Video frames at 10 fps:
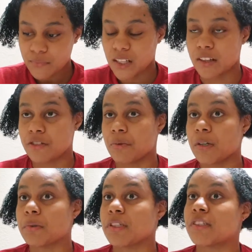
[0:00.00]
this
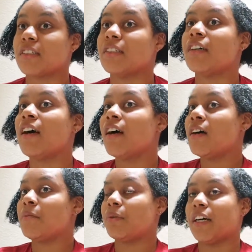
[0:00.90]
one person
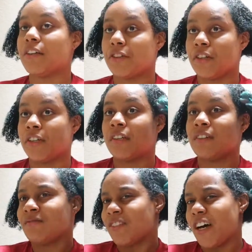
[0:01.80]
played a 30
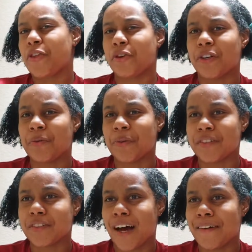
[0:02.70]
a
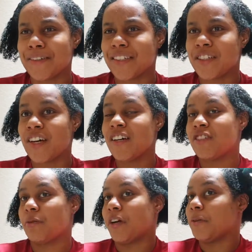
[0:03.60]
31 savage
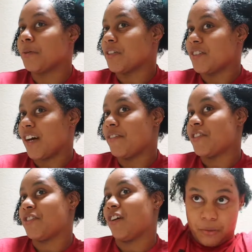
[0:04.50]
21
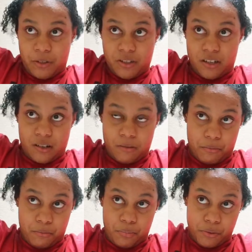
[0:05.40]
savage and started
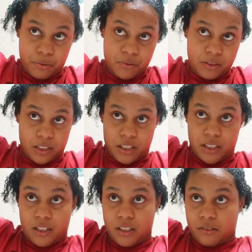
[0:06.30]

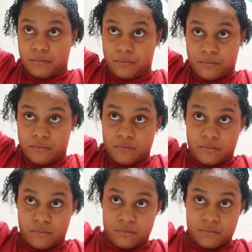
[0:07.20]
bowling
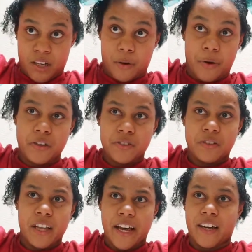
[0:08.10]
oh also
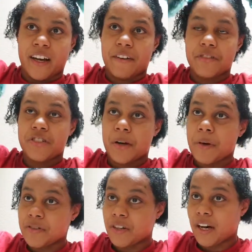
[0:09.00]
like every time
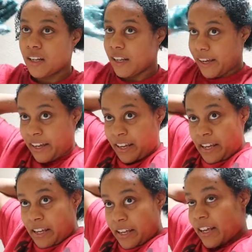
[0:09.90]
i try to like
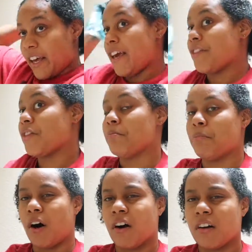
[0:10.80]
hit the
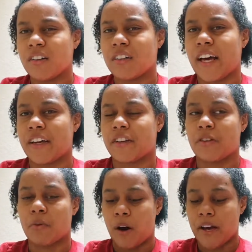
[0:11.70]
ball like
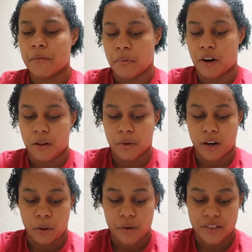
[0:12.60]
the white ball
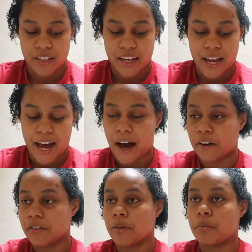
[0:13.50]
would always get
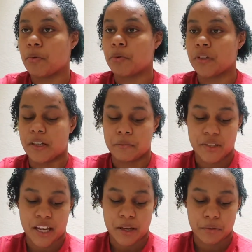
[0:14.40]
out of the polling
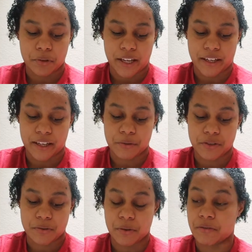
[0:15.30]
table like it would
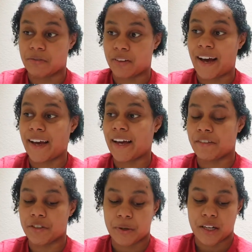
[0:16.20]
just be flying
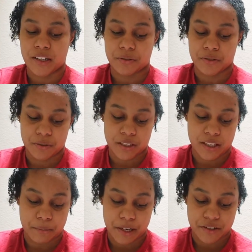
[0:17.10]
everywhere and it was really
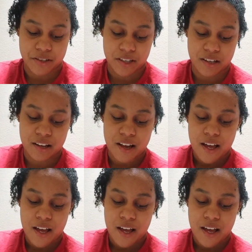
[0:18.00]
embarrassing